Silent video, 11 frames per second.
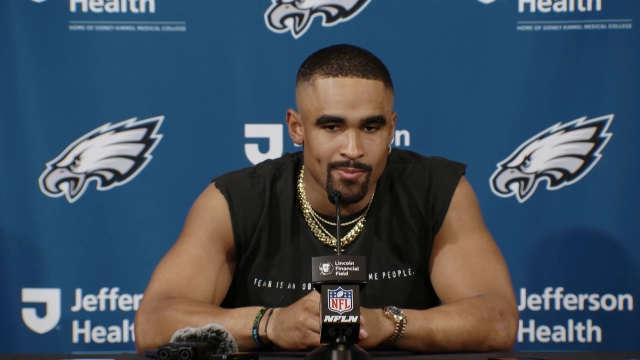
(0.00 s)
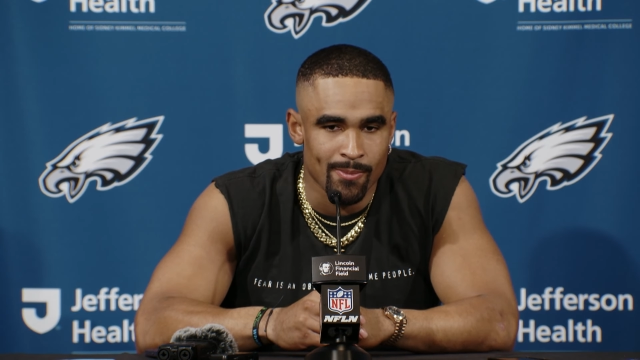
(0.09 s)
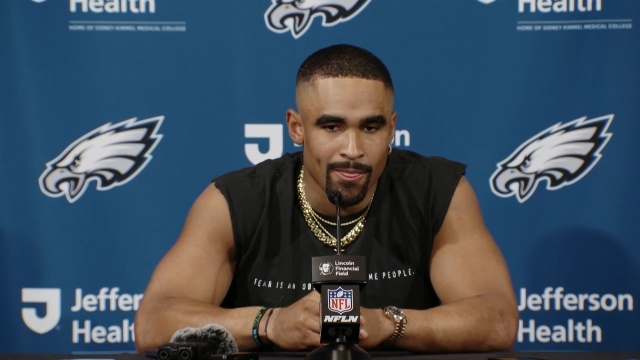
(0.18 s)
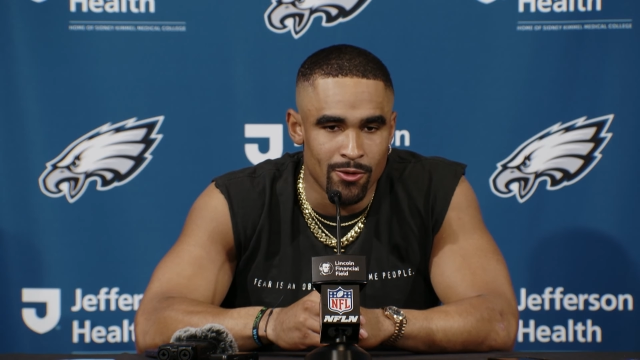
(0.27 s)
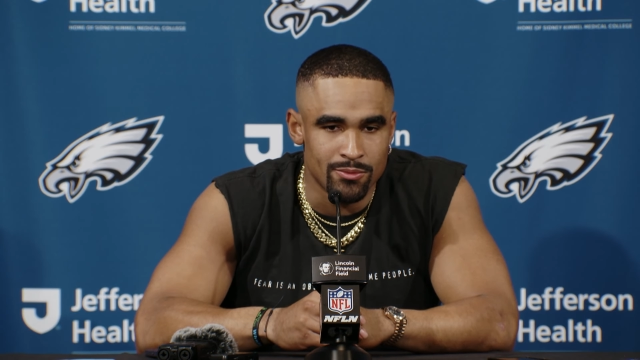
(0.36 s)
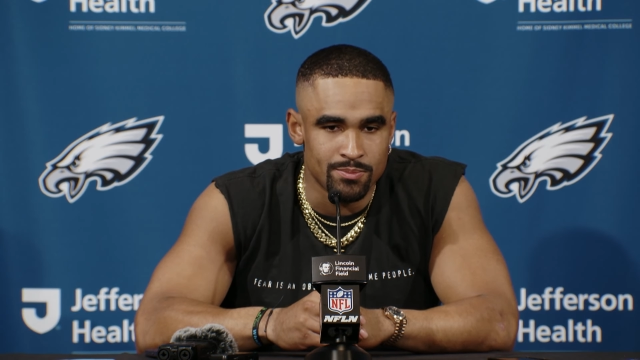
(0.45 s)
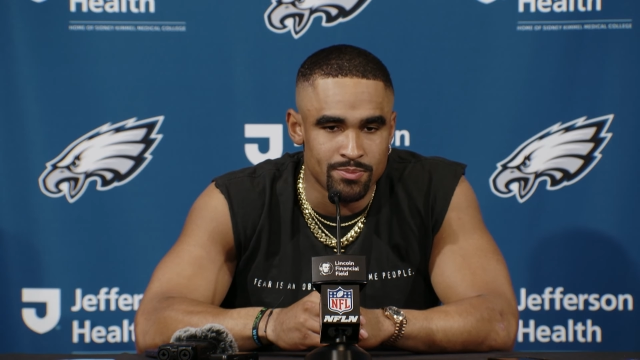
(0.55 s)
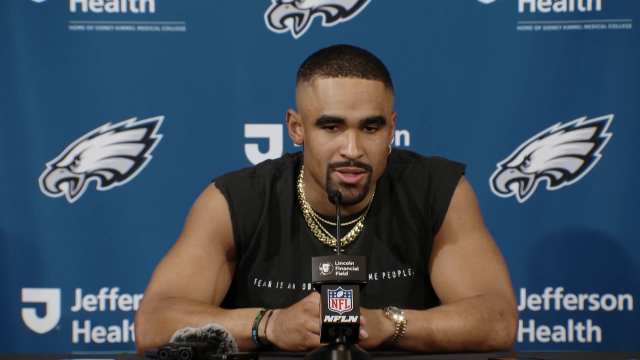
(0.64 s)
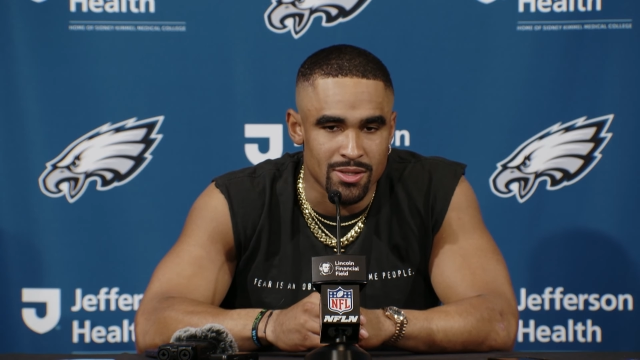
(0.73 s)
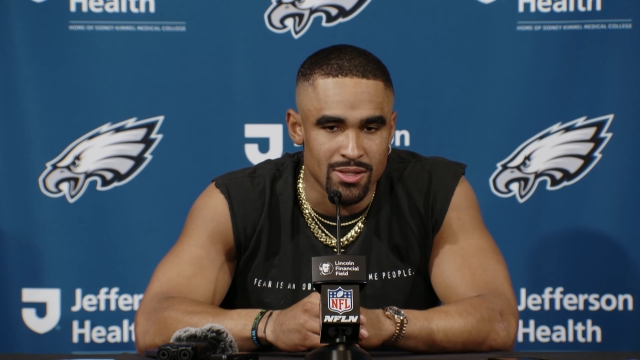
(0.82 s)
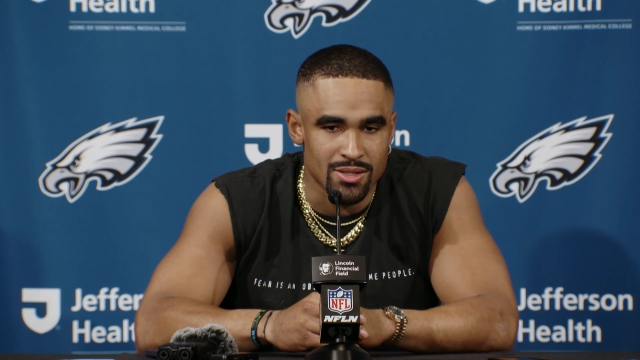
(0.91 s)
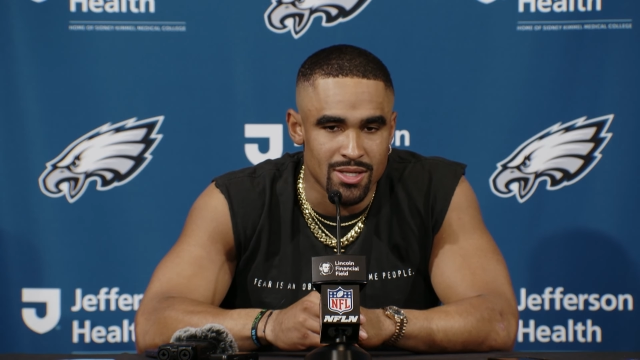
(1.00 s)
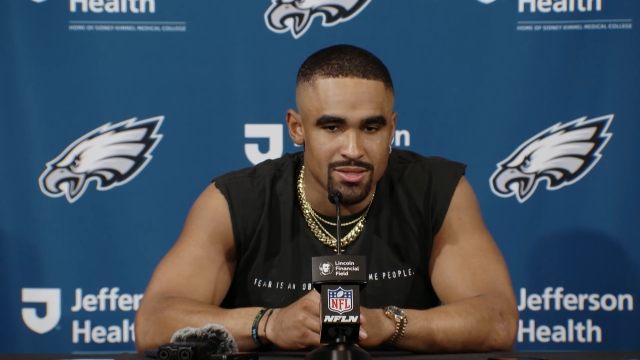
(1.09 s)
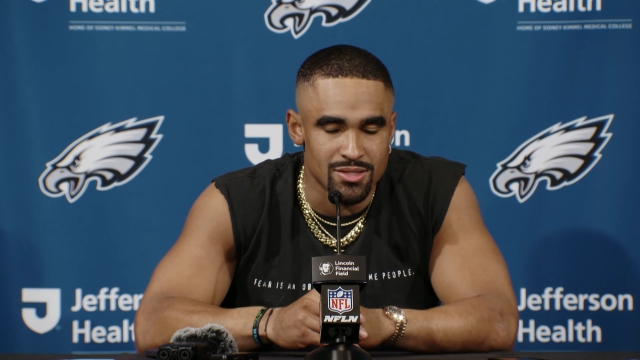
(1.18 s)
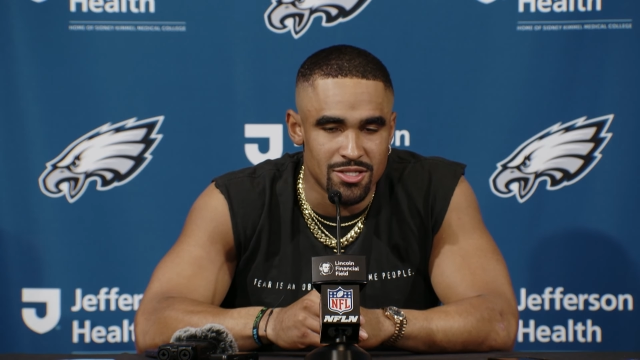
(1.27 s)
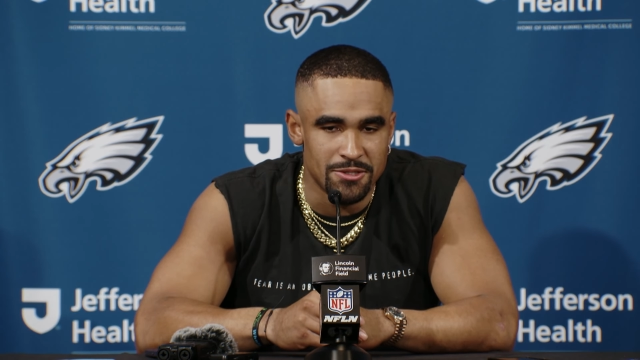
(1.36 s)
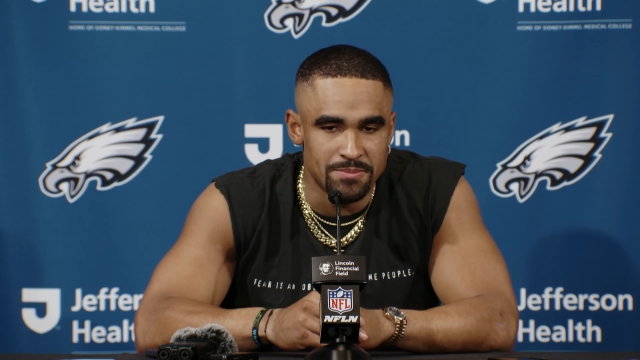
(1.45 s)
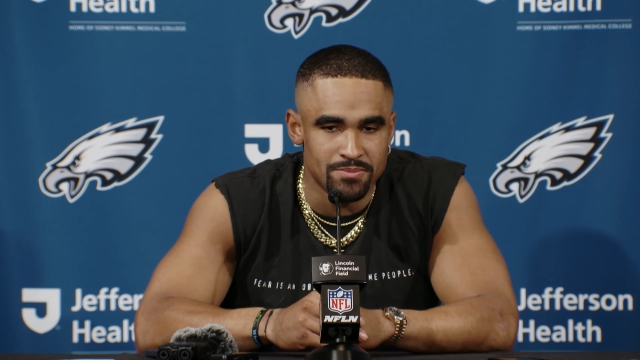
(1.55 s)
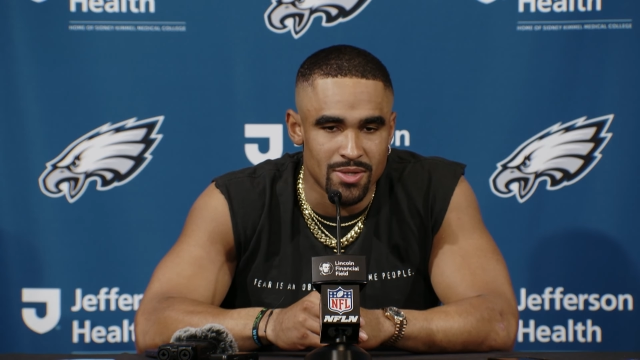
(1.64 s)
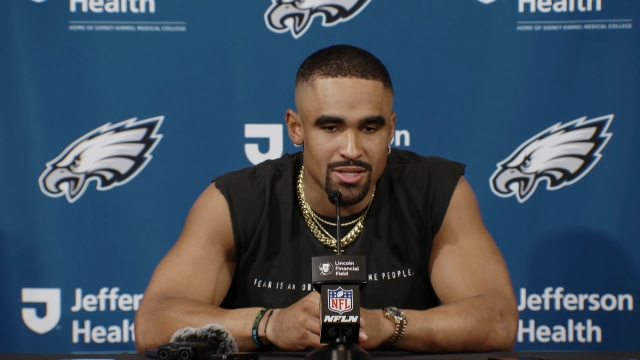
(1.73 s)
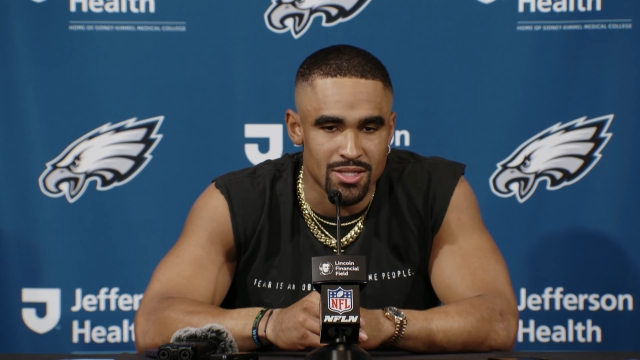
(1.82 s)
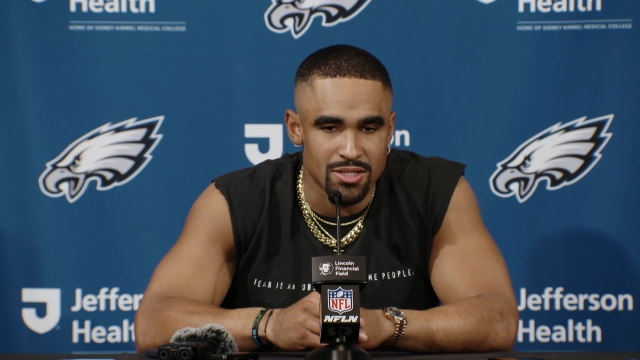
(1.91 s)
you know, I think that's, um,
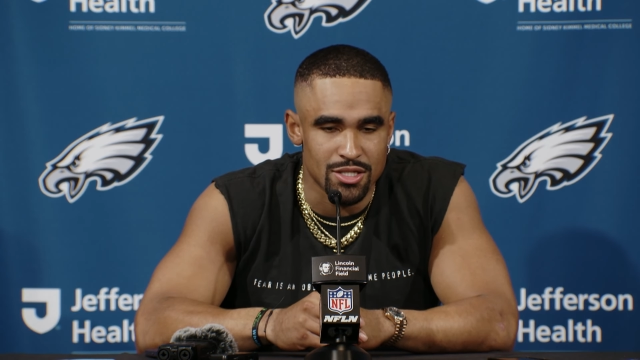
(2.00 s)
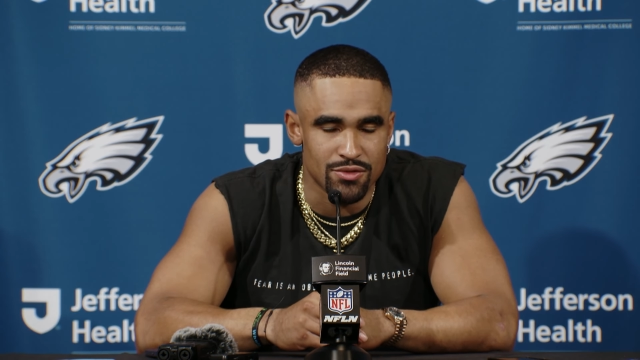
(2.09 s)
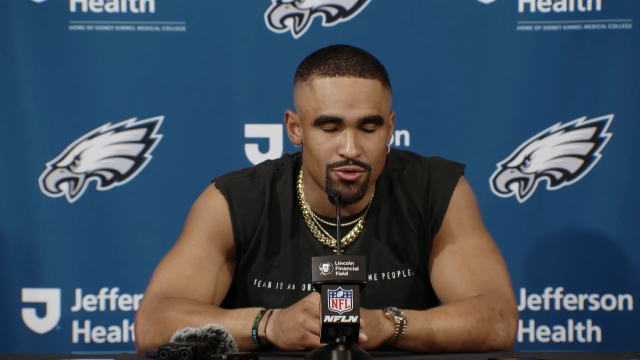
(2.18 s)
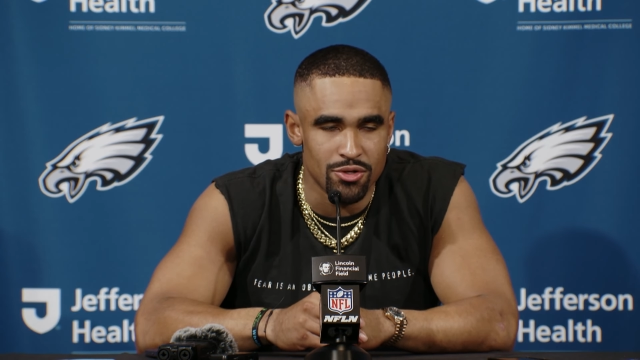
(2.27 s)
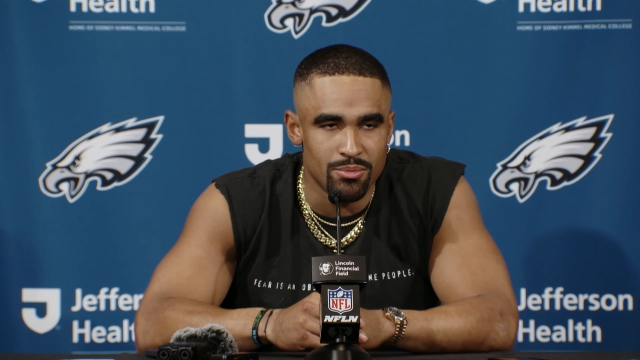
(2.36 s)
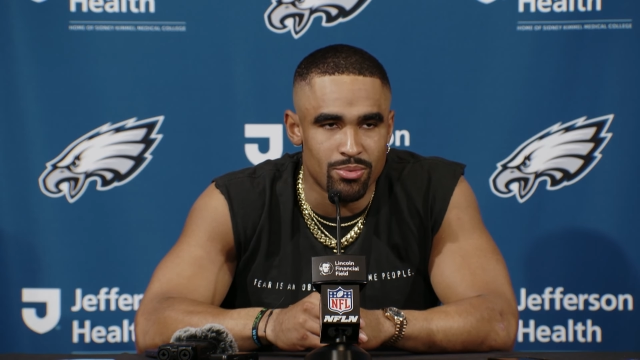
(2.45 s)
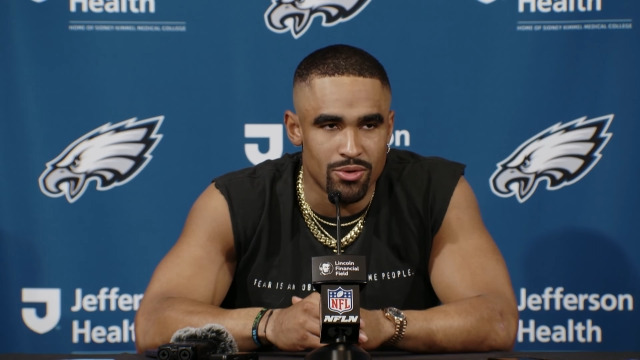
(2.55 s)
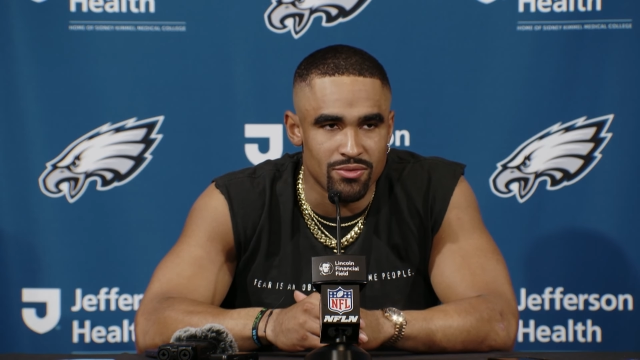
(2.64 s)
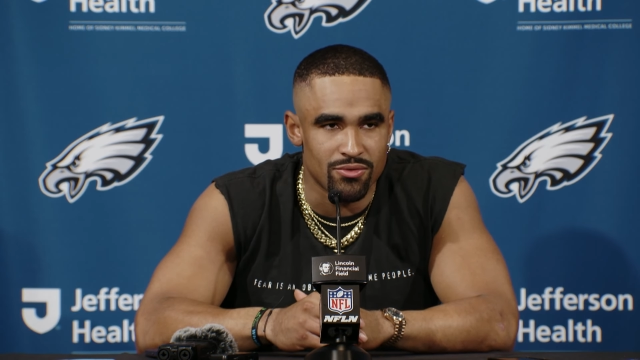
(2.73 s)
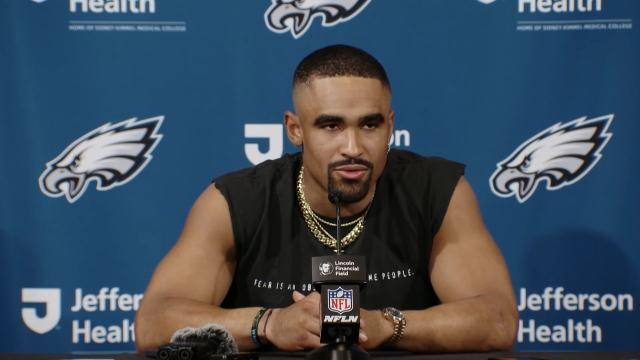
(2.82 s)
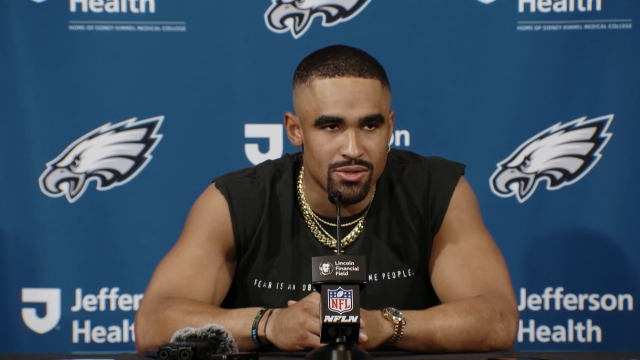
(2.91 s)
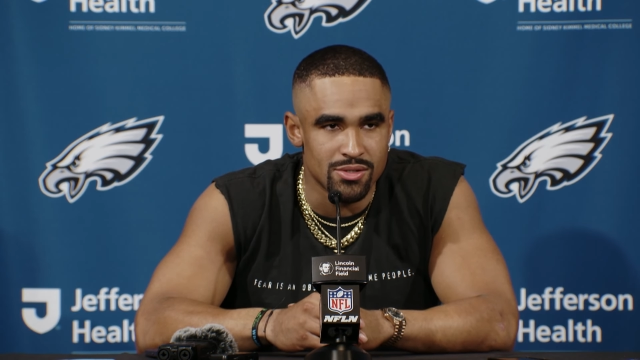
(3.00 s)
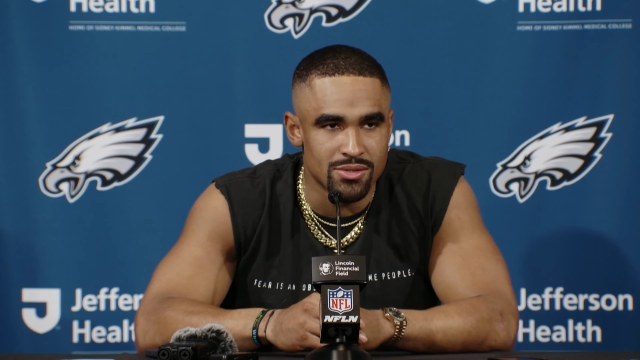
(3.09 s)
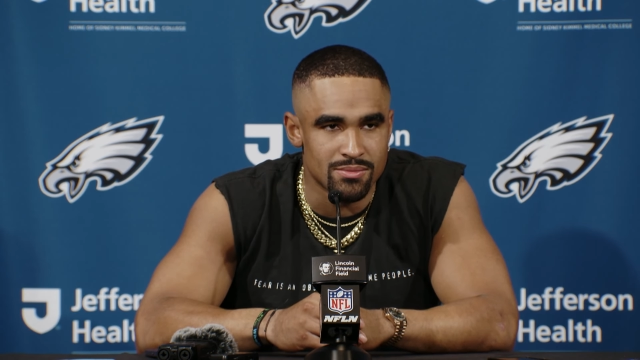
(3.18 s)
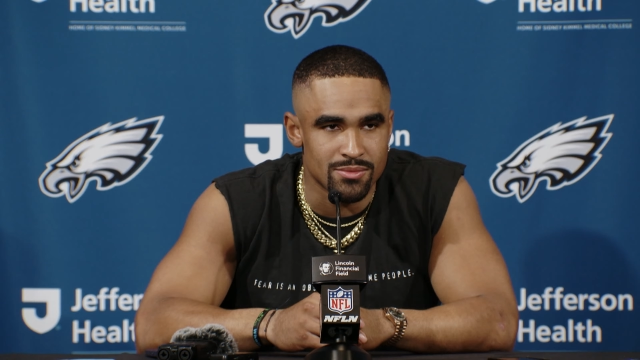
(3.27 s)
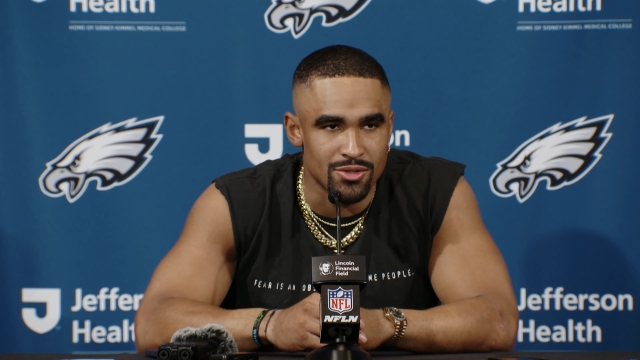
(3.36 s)
I think that's very important for us.